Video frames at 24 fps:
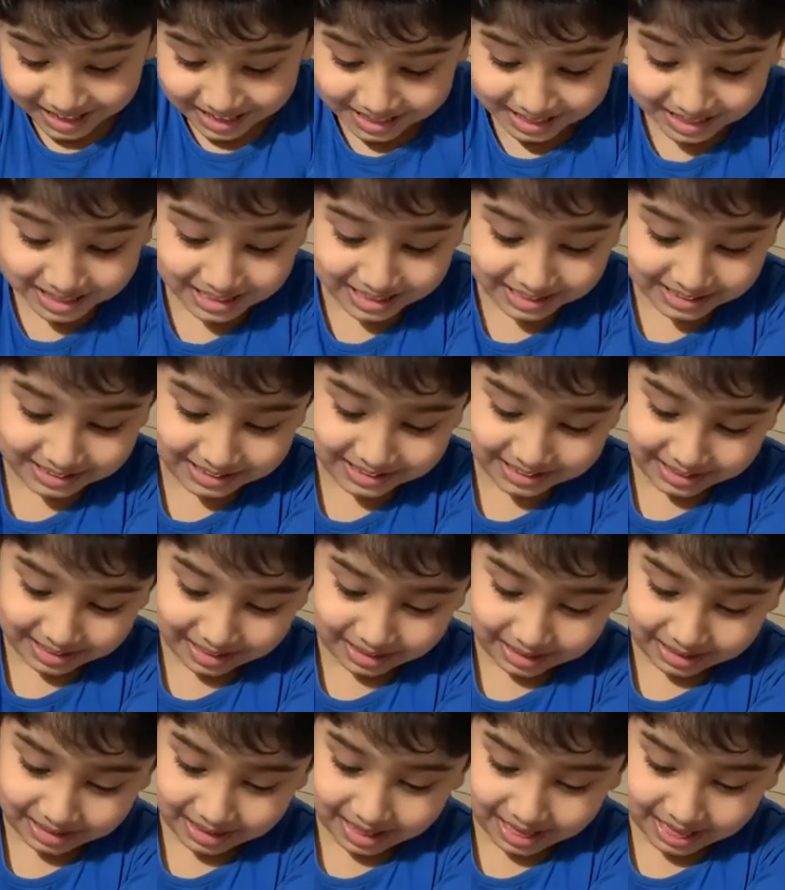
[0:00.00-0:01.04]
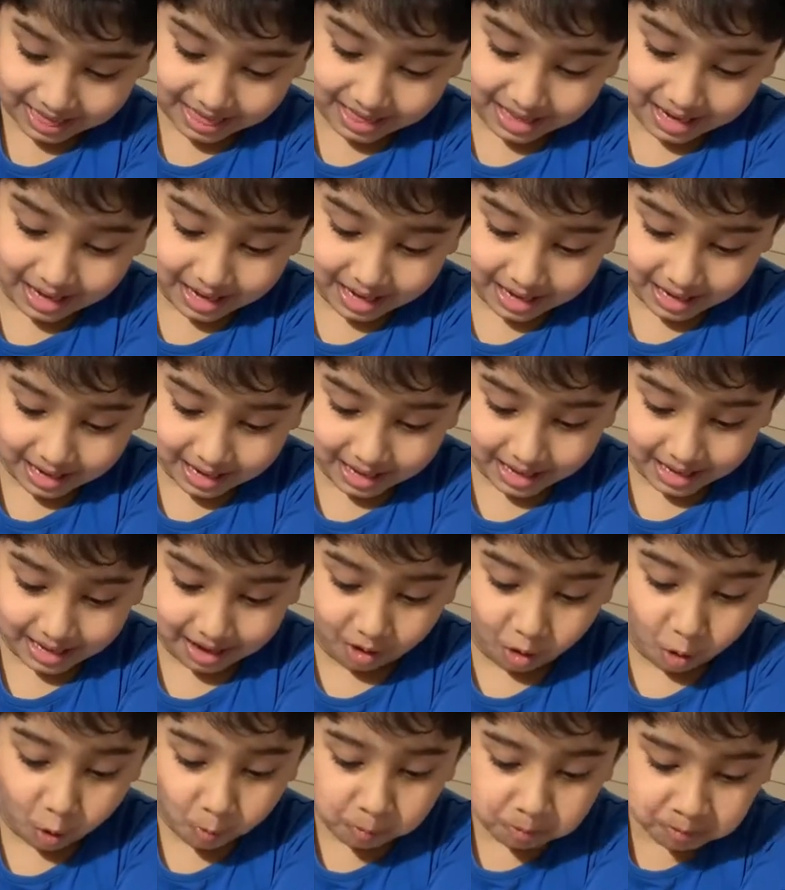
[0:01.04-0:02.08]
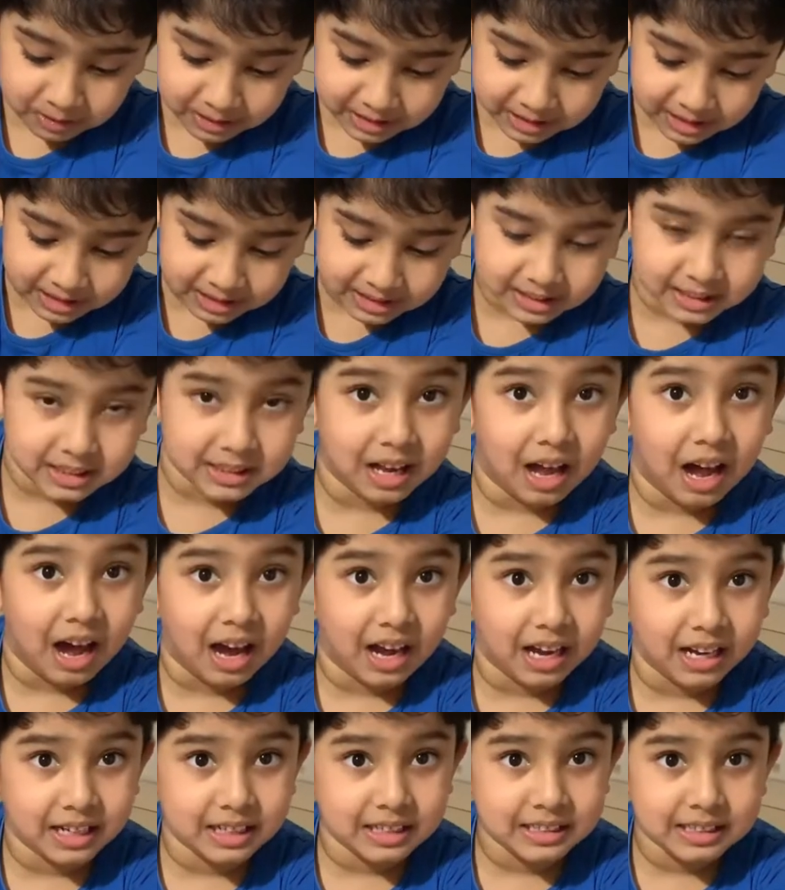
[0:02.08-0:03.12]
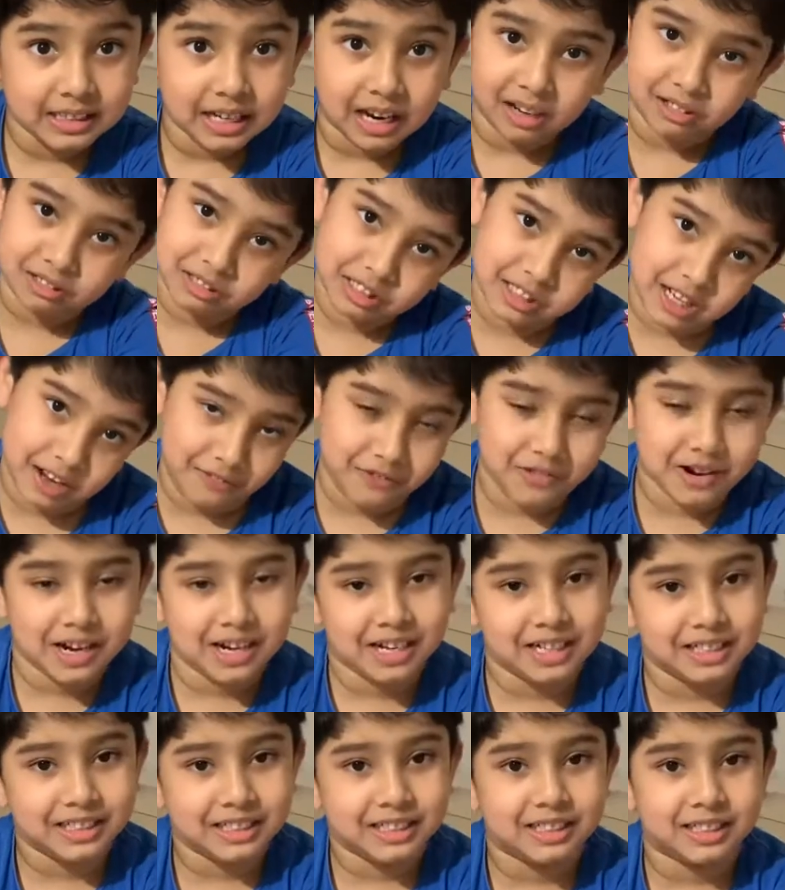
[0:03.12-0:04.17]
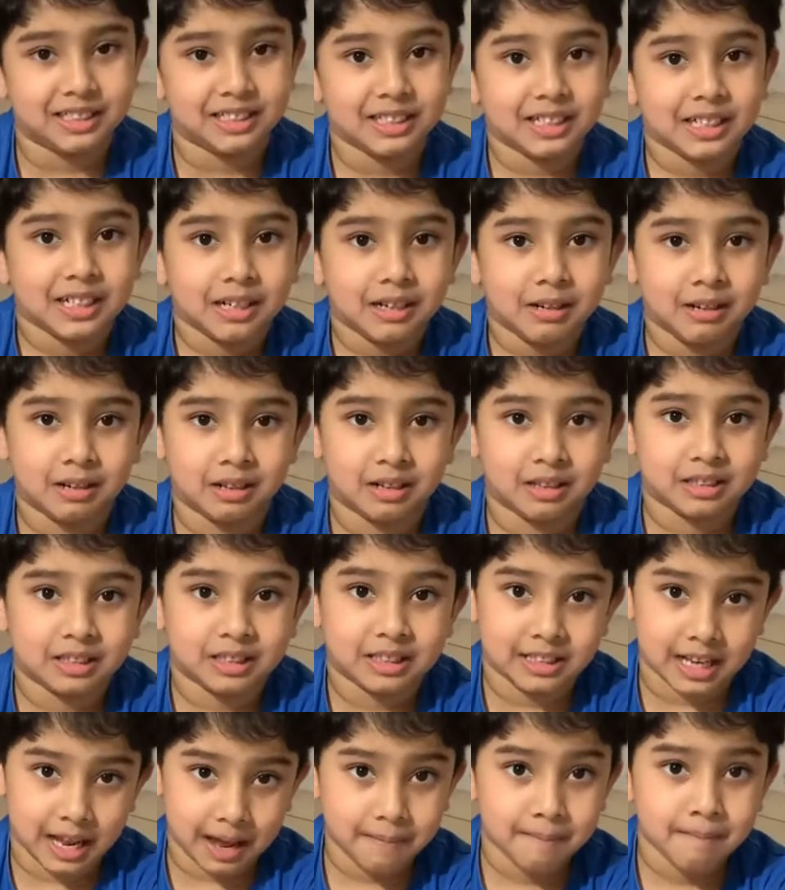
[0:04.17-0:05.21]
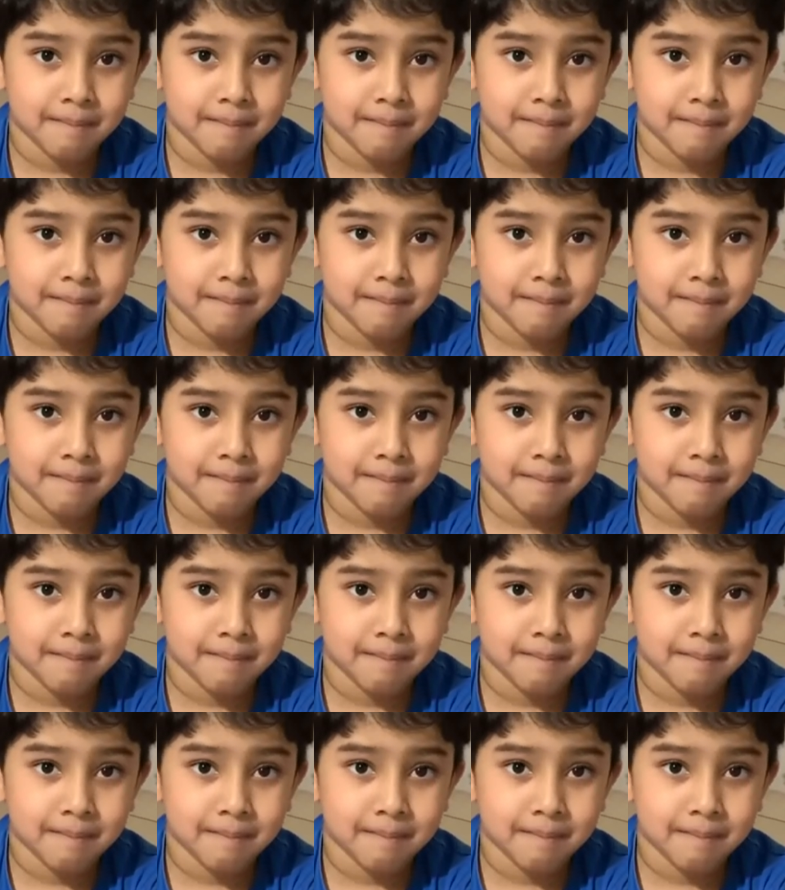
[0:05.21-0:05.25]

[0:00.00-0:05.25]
This the opposite sides are definitely same.